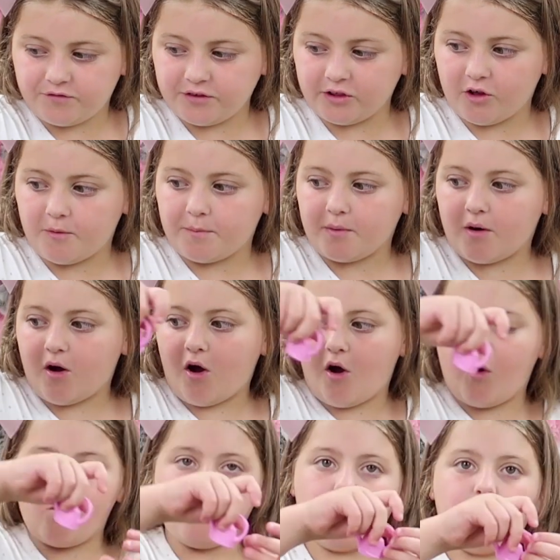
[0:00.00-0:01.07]
Fill up
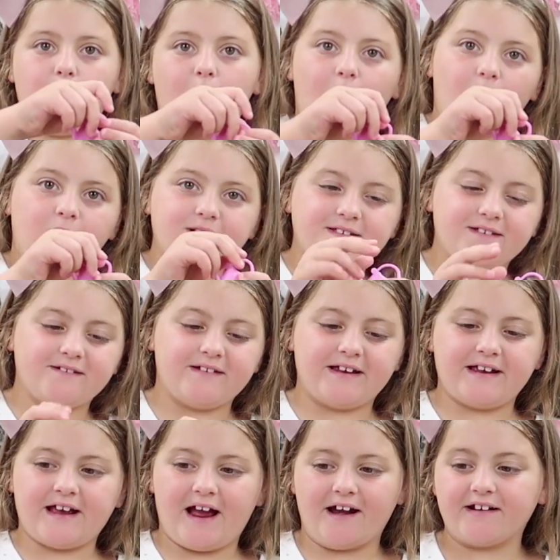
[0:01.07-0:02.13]
our
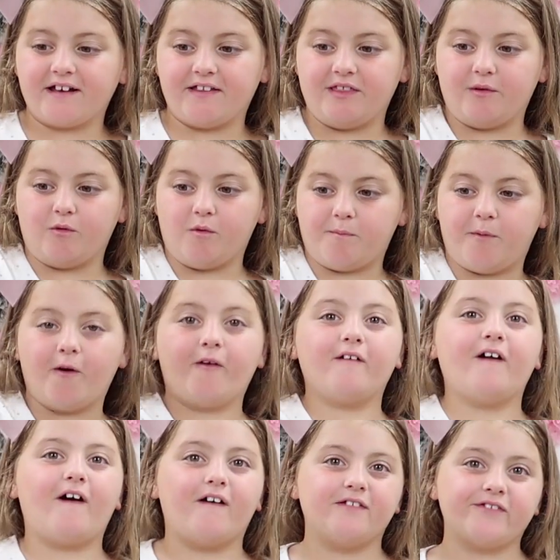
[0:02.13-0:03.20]
watering can and then we'll pour
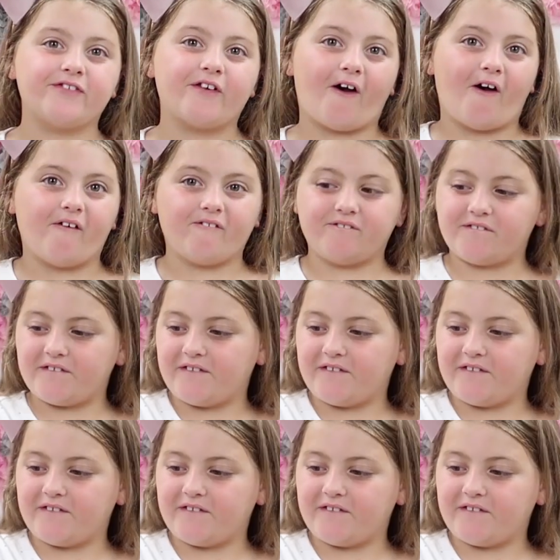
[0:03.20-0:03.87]
it on top.